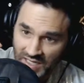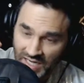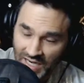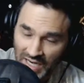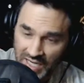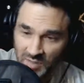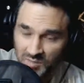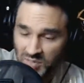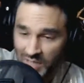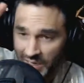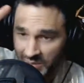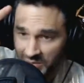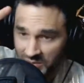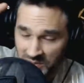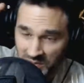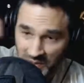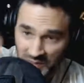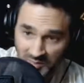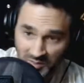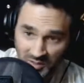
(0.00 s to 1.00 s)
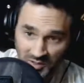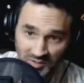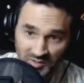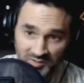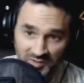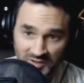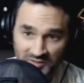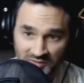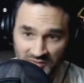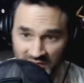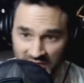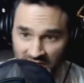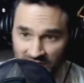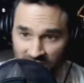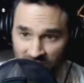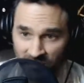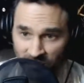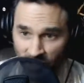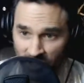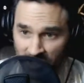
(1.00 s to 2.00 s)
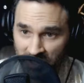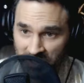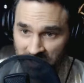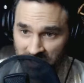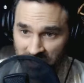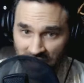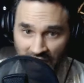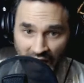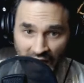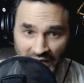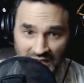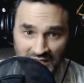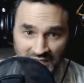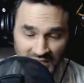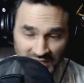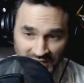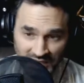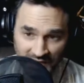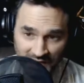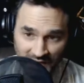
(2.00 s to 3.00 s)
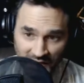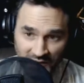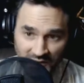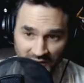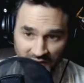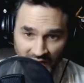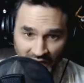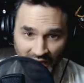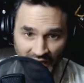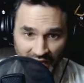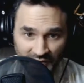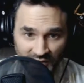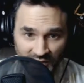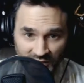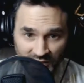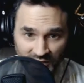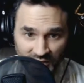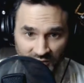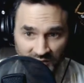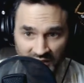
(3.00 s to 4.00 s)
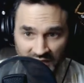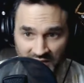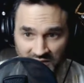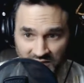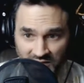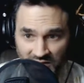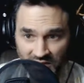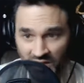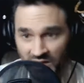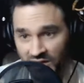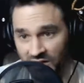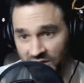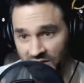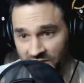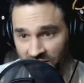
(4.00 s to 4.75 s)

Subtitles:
And you'll probably pull 15 words and lines and stuff out of that after 2 minutes and go,